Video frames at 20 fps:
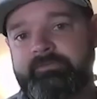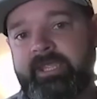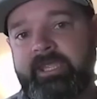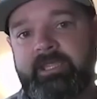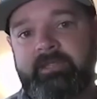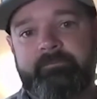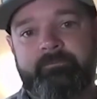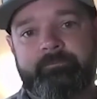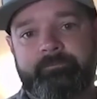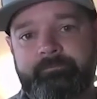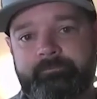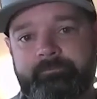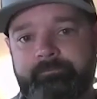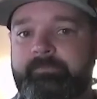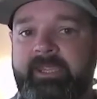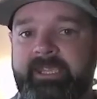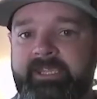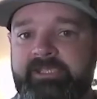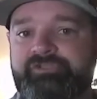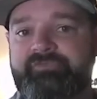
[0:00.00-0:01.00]
name
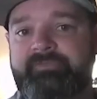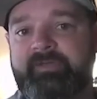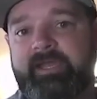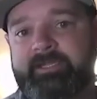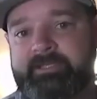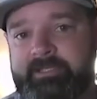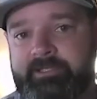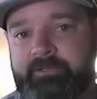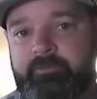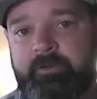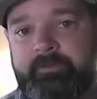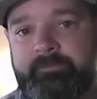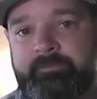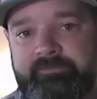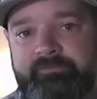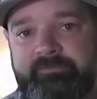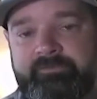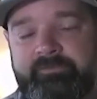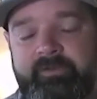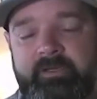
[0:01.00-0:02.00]
HVAC
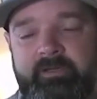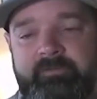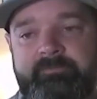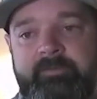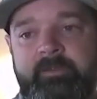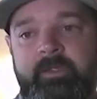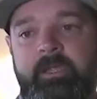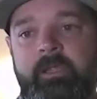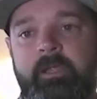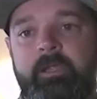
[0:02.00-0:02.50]
equipment stuff.